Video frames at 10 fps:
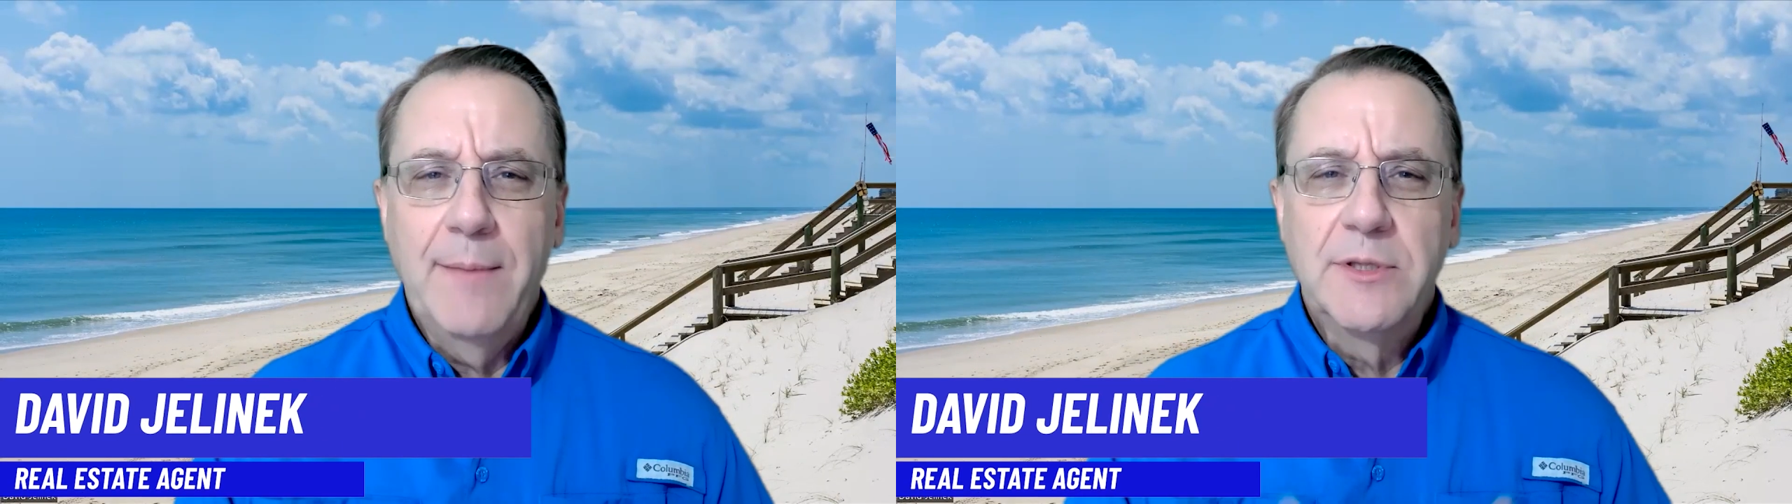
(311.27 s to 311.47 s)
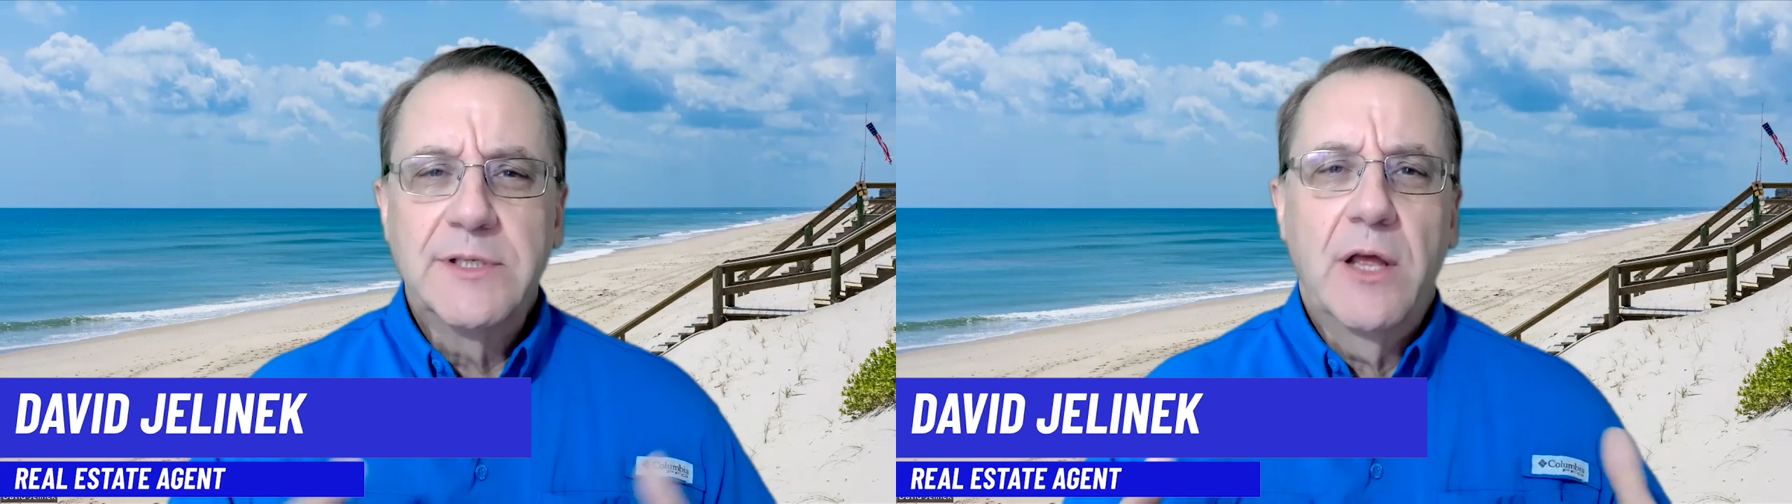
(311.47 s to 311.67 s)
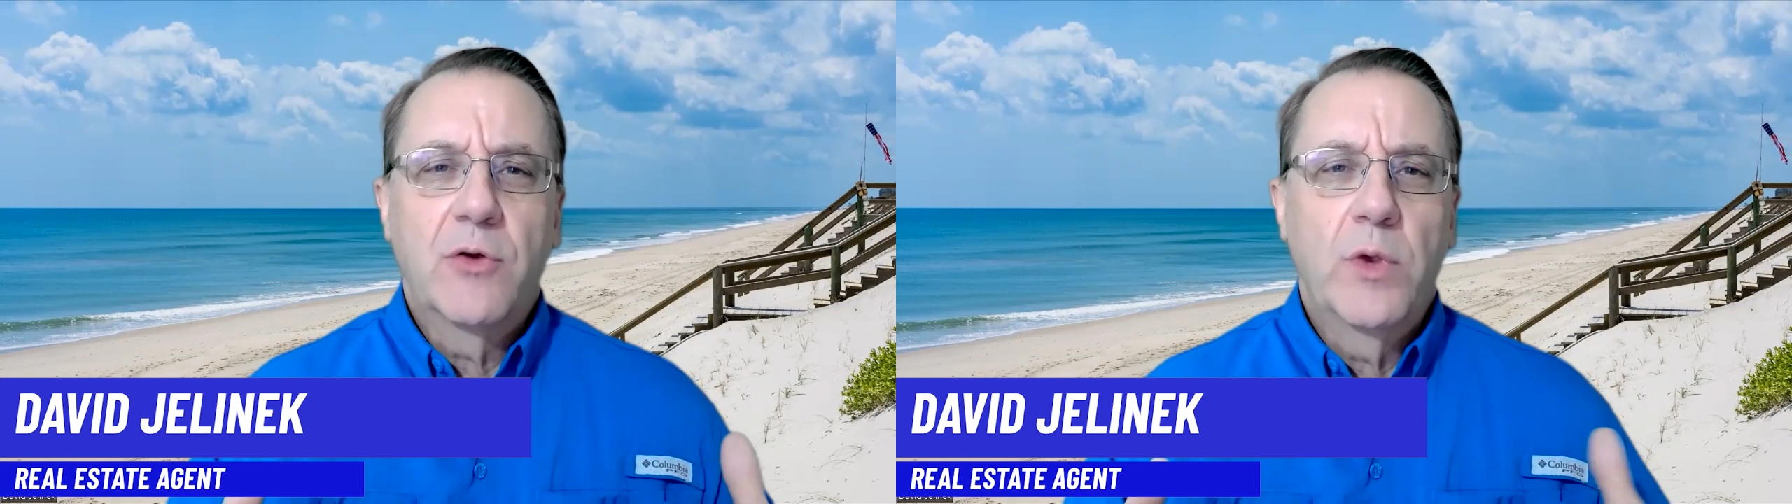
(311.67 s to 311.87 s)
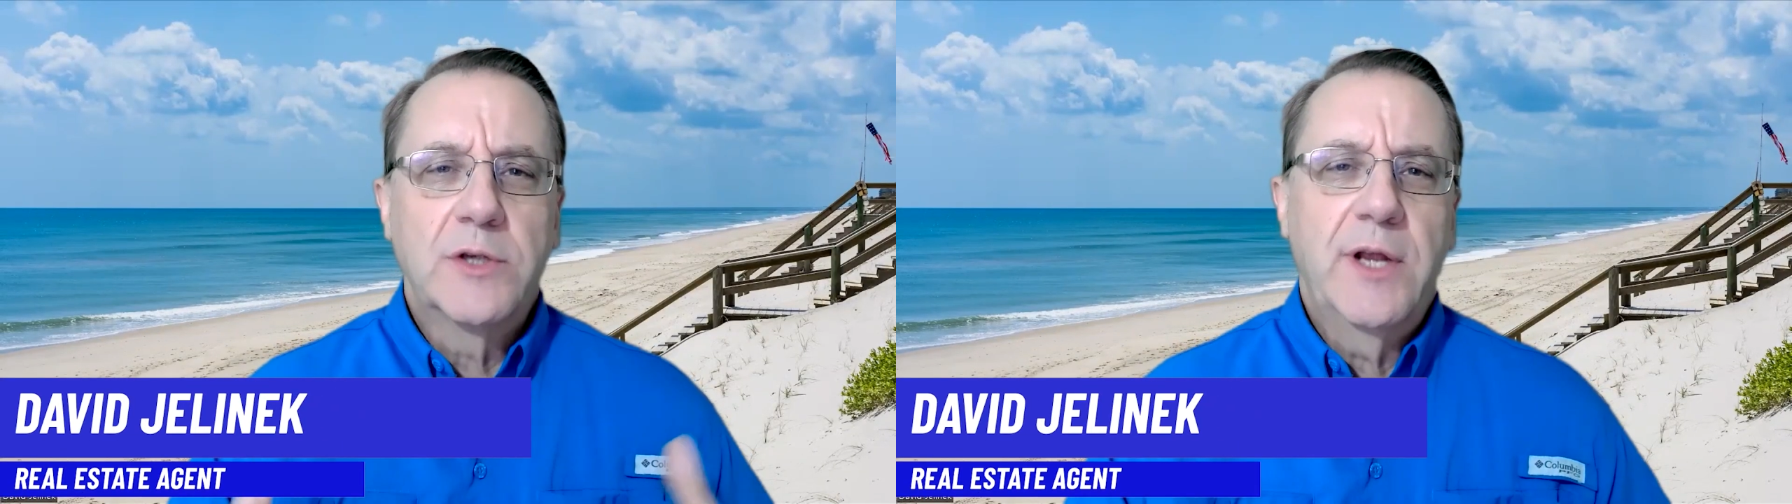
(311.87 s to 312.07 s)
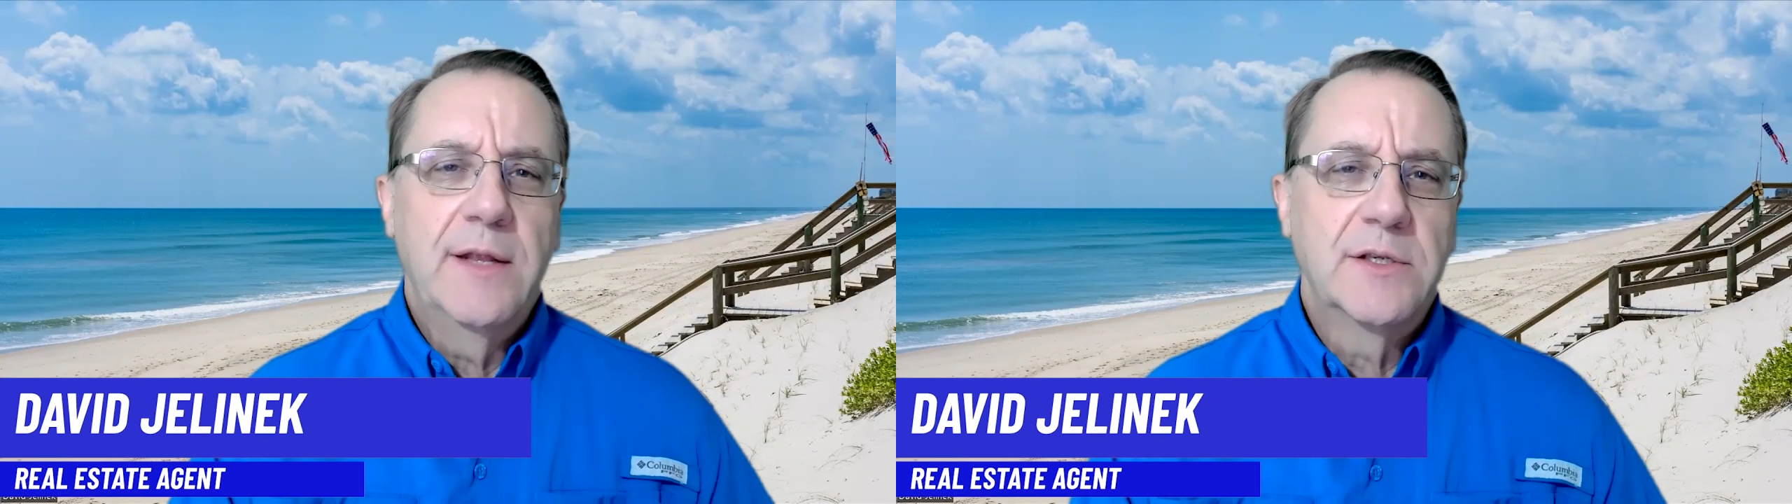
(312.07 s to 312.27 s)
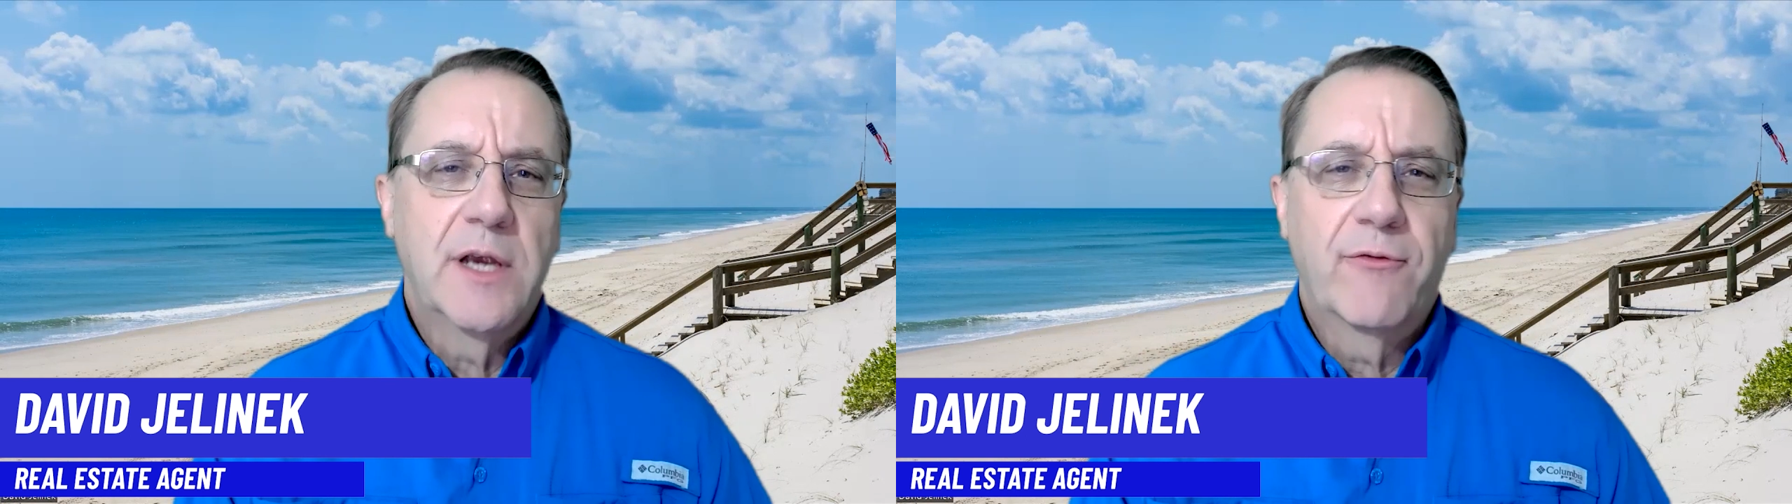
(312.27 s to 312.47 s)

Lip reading: and I've been selling real estate in this